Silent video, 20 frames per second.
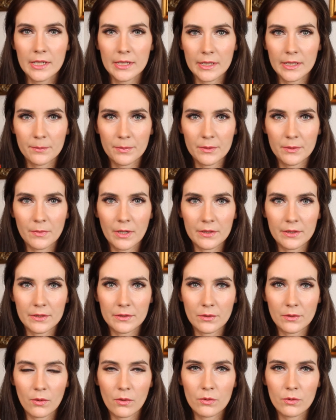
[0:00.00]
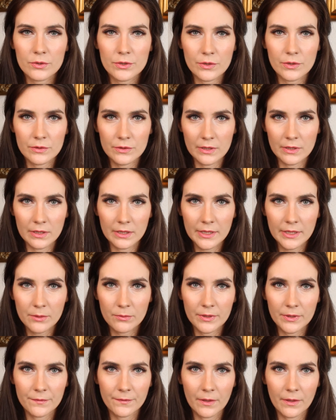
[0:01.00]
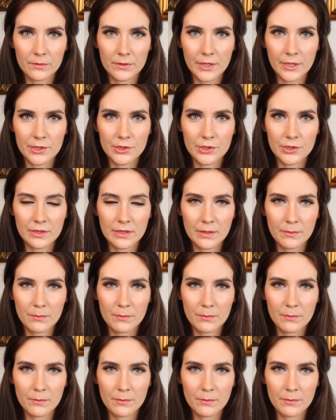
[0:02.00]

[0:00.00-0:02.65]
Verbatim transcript: Keep in mind that also the liquid foundation